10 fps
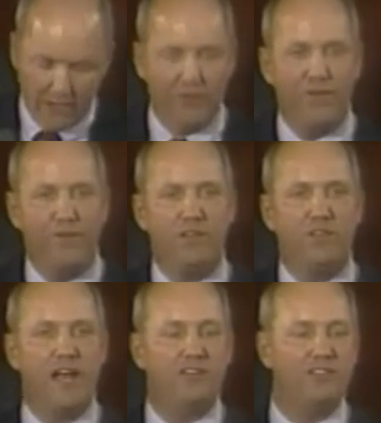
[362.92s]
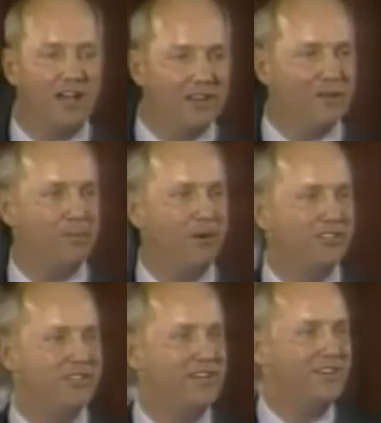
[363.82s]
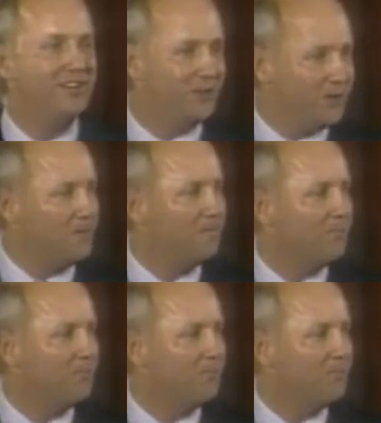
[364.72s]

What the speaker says: The $50,000 a year person doesn't do.